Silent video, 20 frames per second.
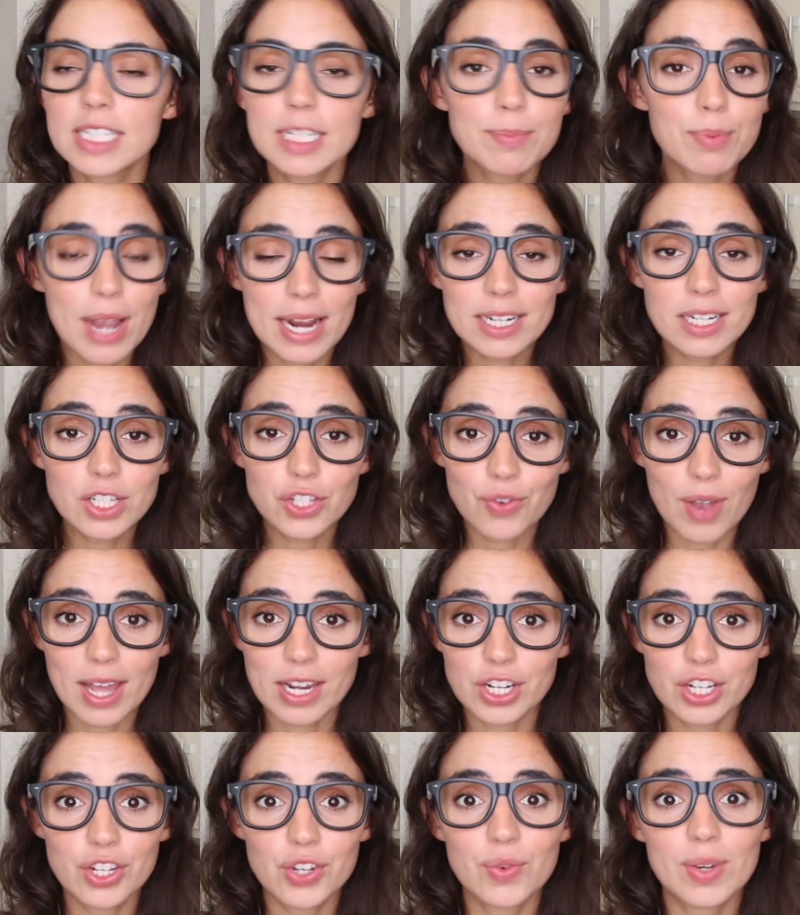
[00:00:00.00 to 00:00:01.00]
To practice
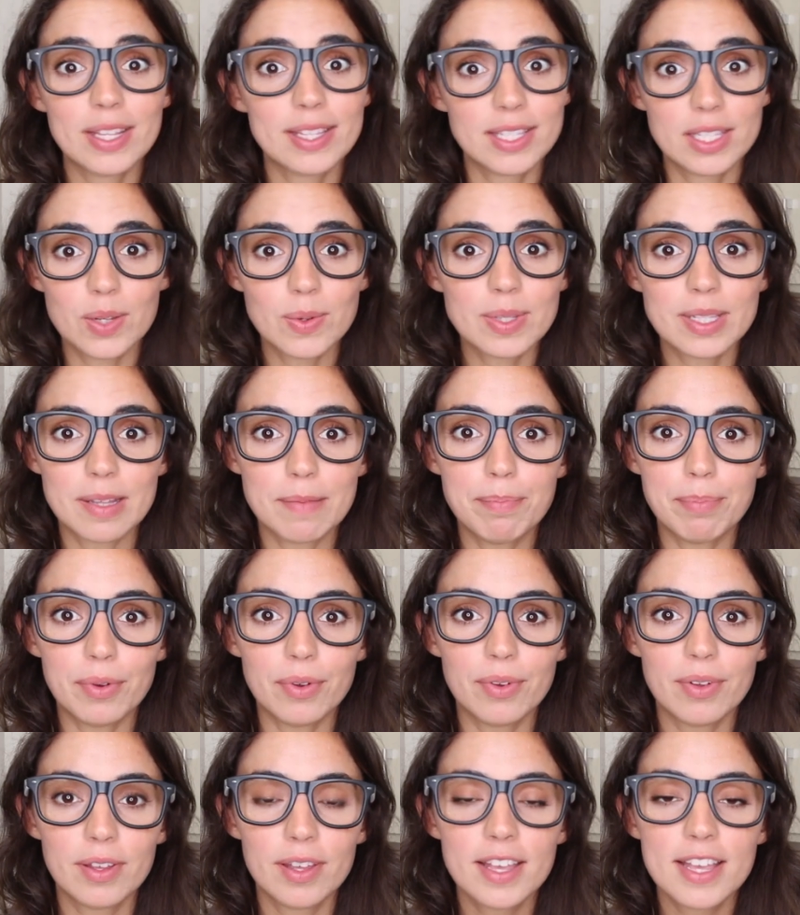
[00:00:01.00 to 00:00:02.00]
gratitude, it's so simple.